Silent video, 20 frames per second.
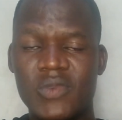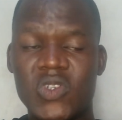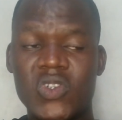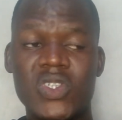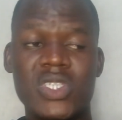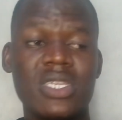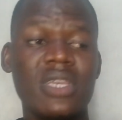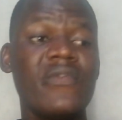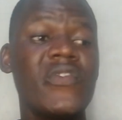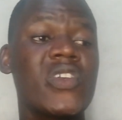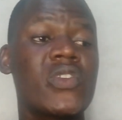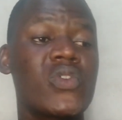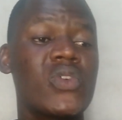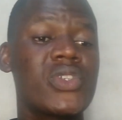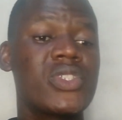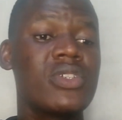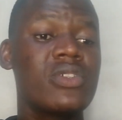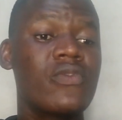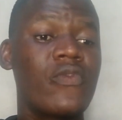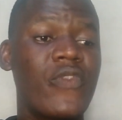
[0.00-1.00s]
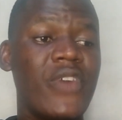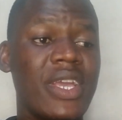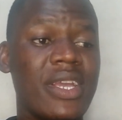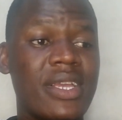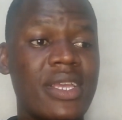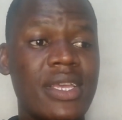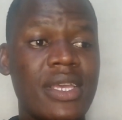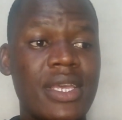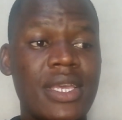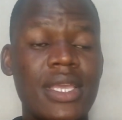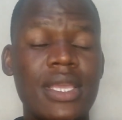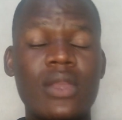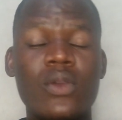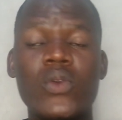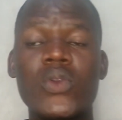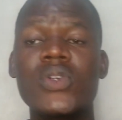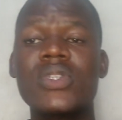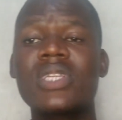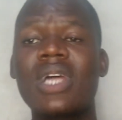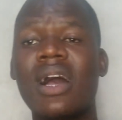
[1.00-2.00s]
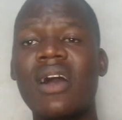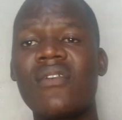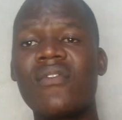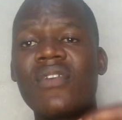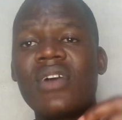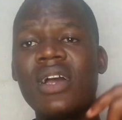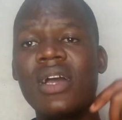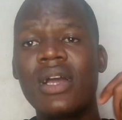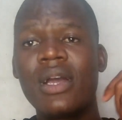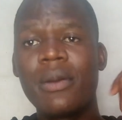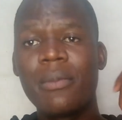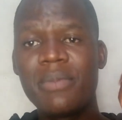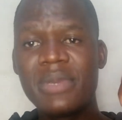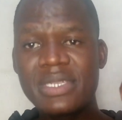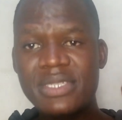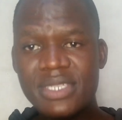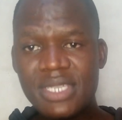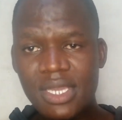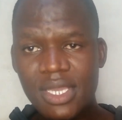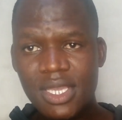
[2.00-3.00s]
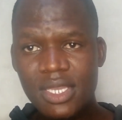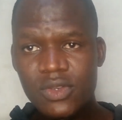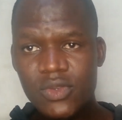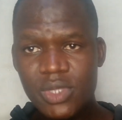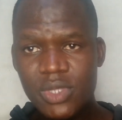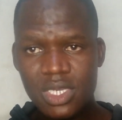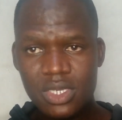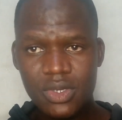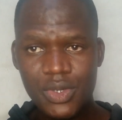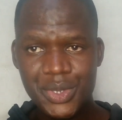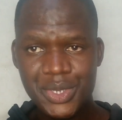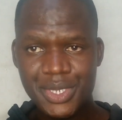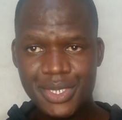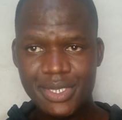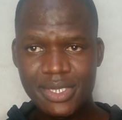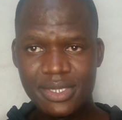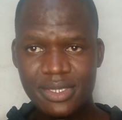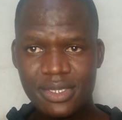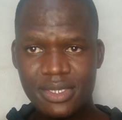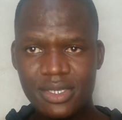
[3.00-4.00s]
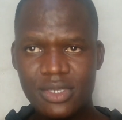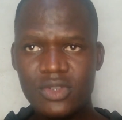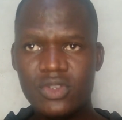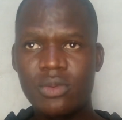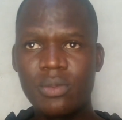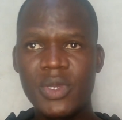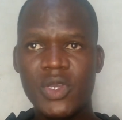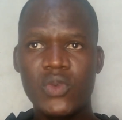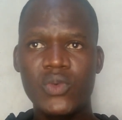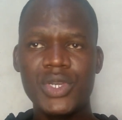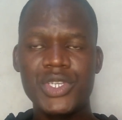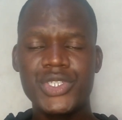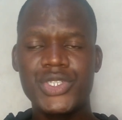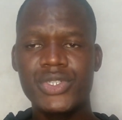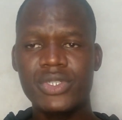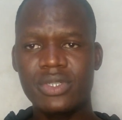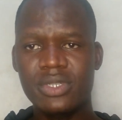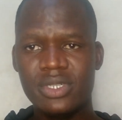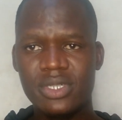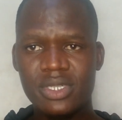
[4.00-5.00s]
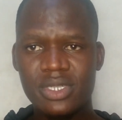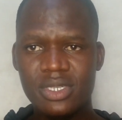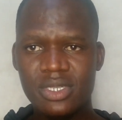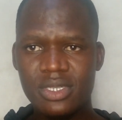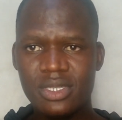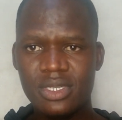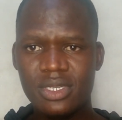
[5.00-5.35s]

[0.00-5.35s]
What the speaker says: Because if it was not fake, it couldn't have been taken to the court to be questioned.